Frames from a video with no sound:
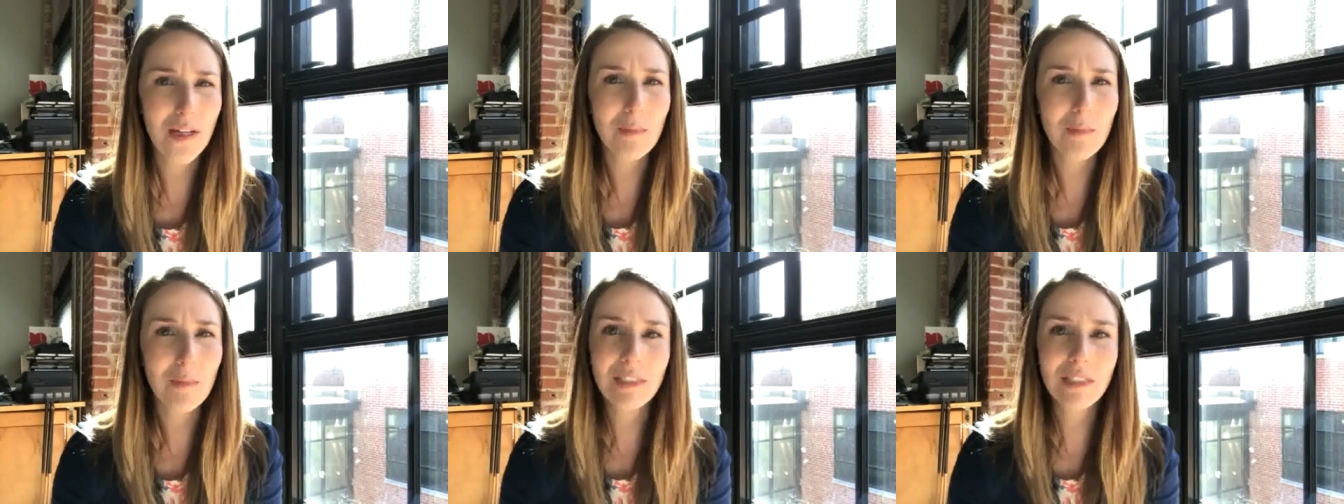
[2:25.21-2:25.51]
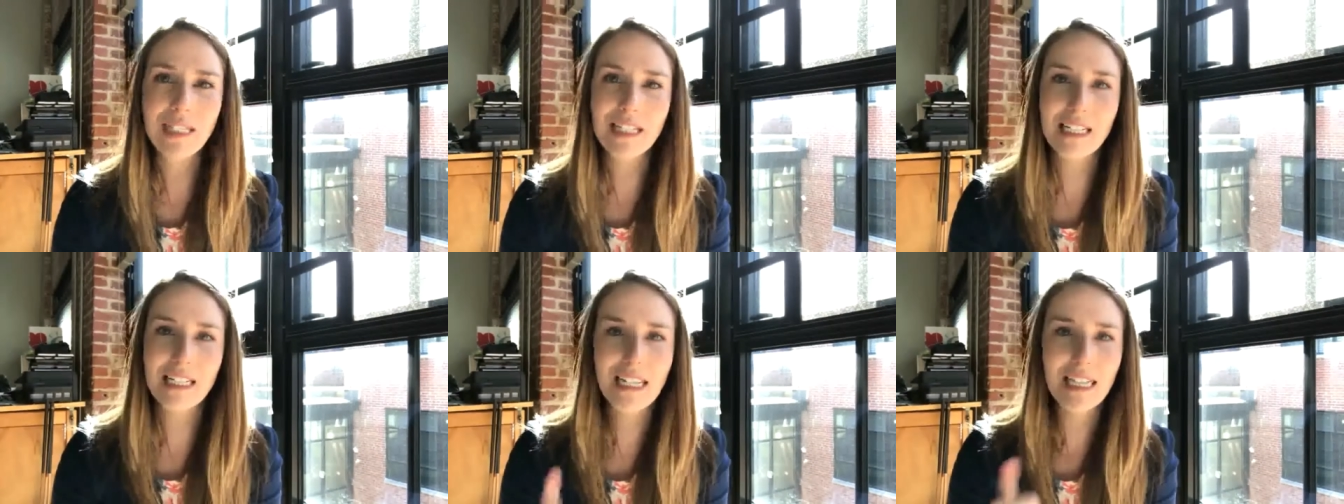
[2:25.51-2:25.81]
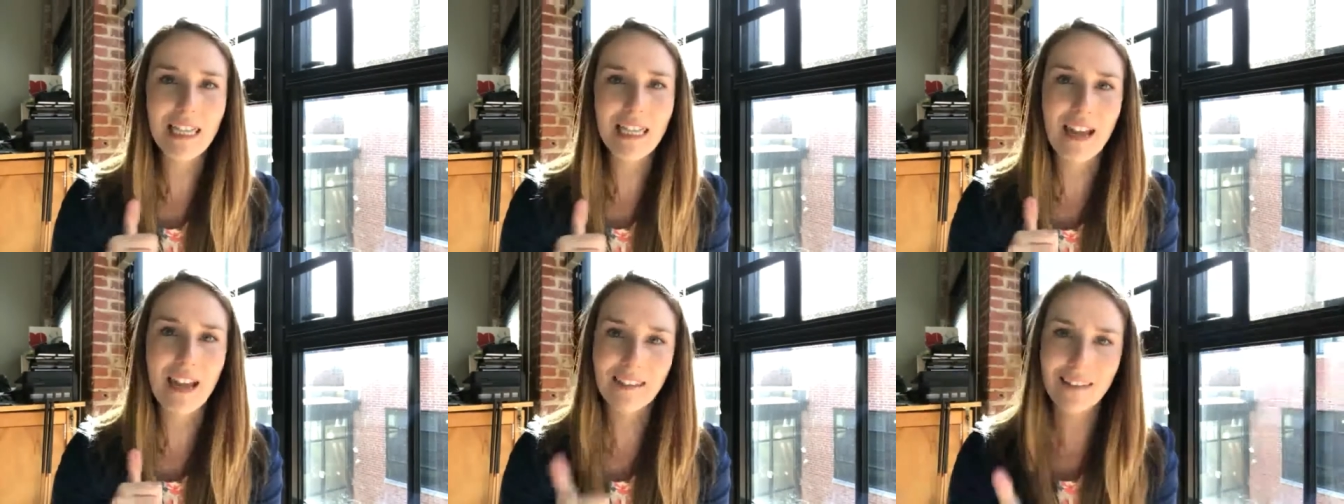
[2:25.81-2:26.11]
please hit
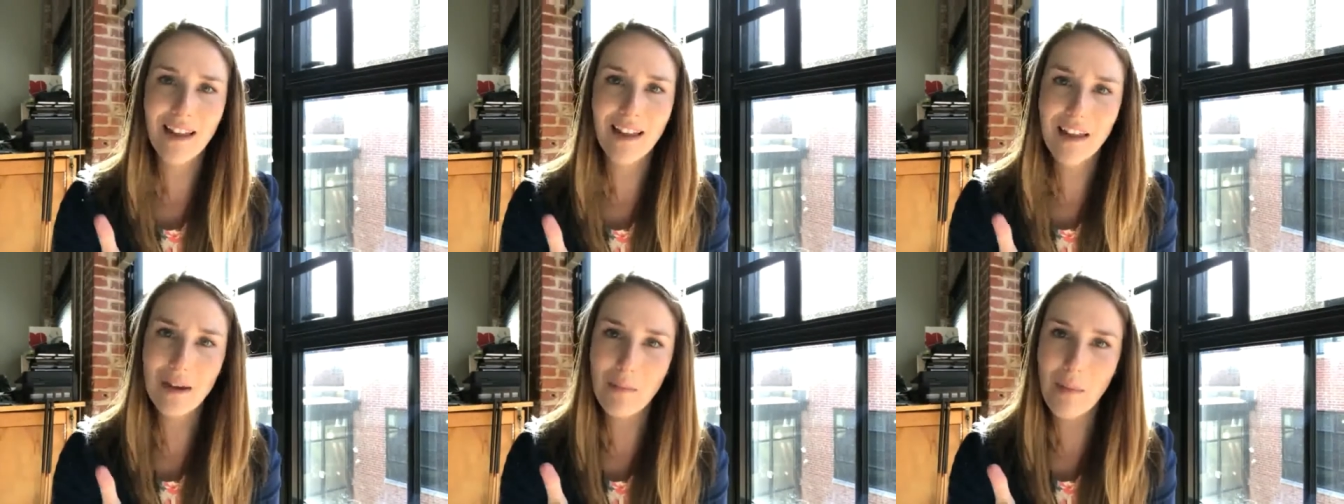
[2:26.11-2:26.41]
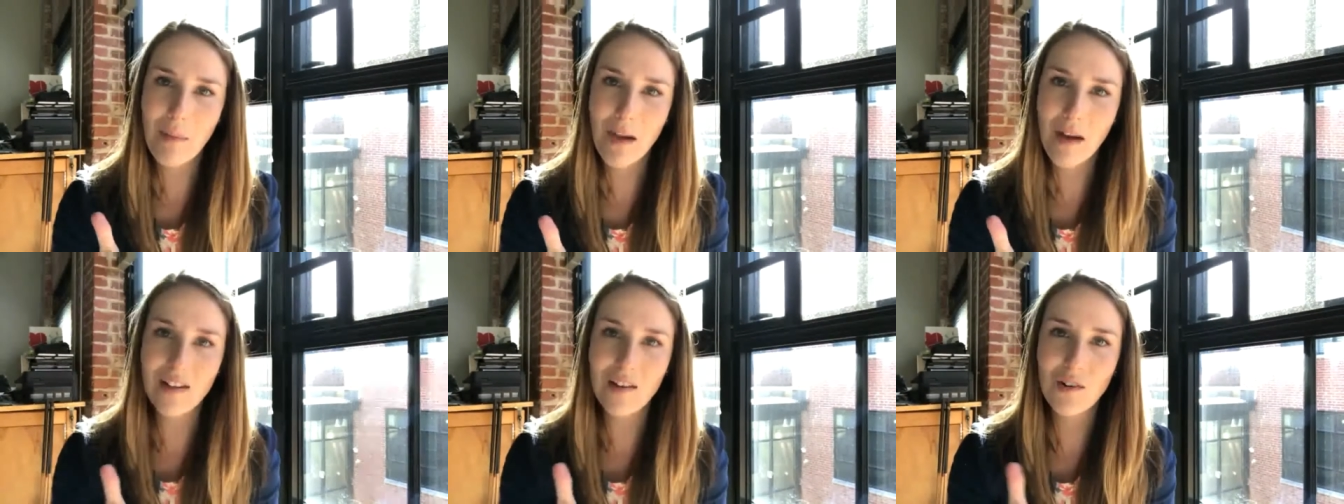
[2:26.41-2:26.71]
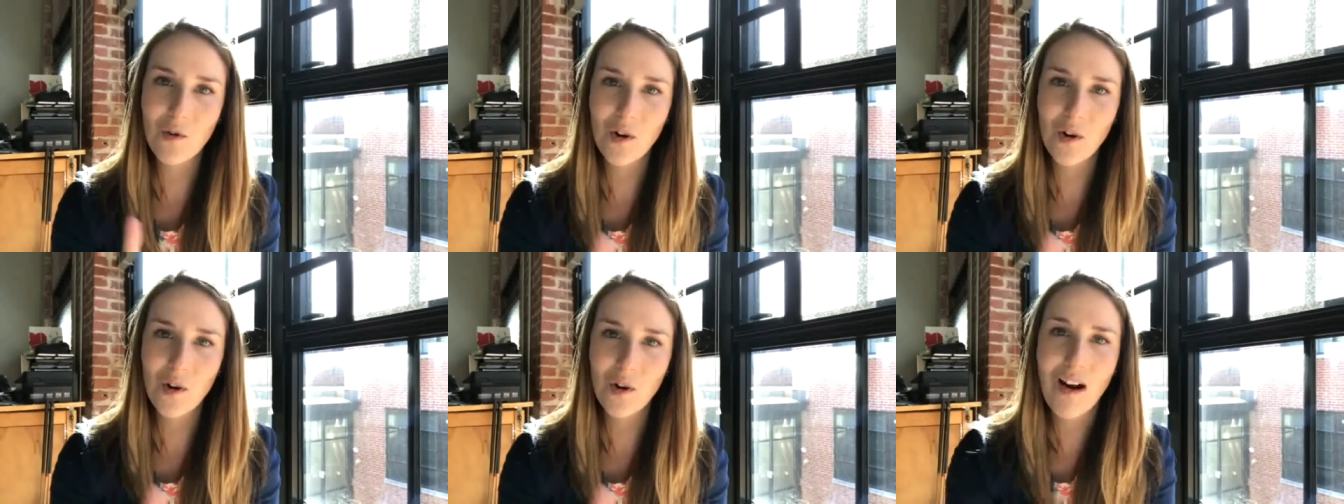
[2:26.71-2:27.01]
that like button
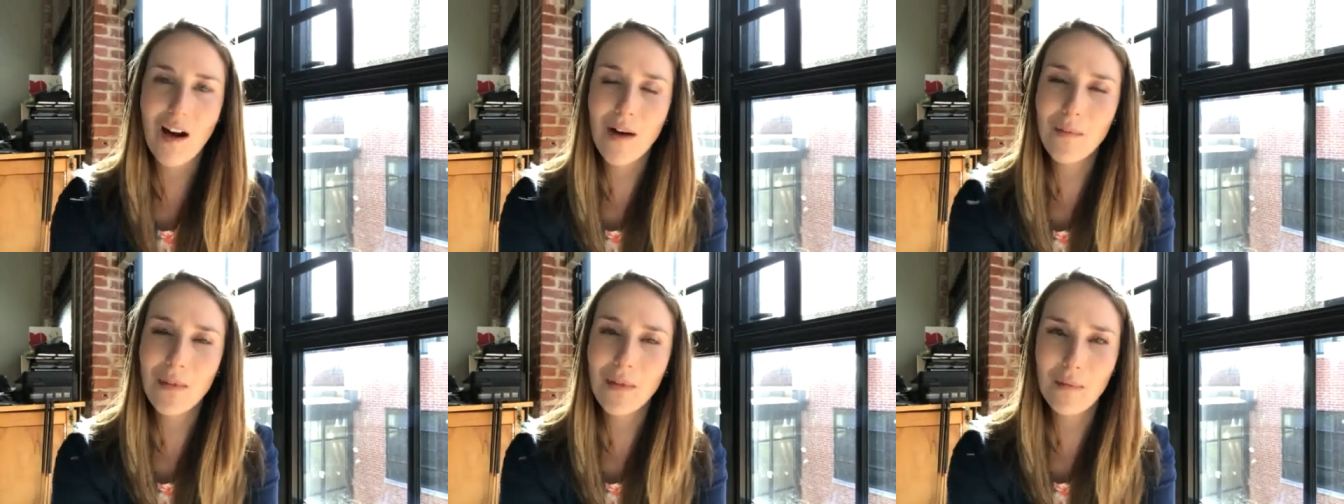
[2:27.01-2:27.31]
or comment